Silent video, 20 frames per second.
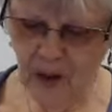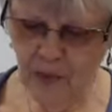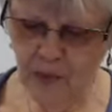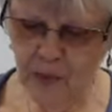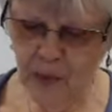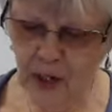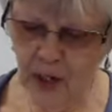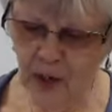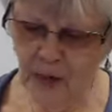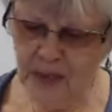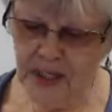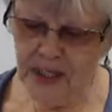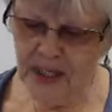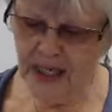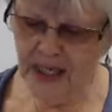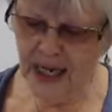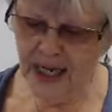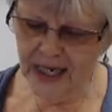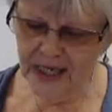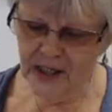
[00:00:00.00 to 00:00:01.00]
Prayer is a
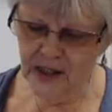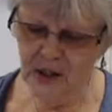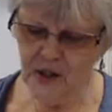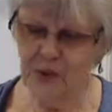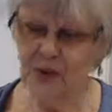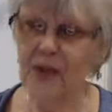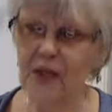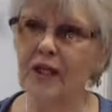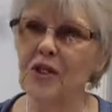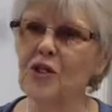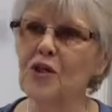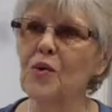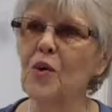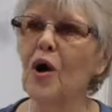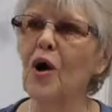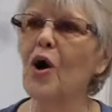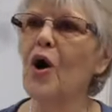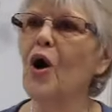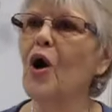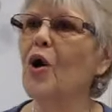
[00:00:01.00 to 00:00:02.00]
kite string to
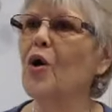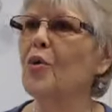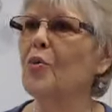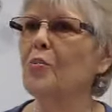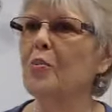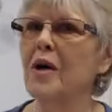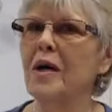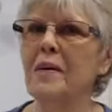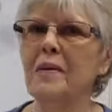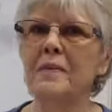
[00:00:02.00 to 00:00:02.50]
our hope.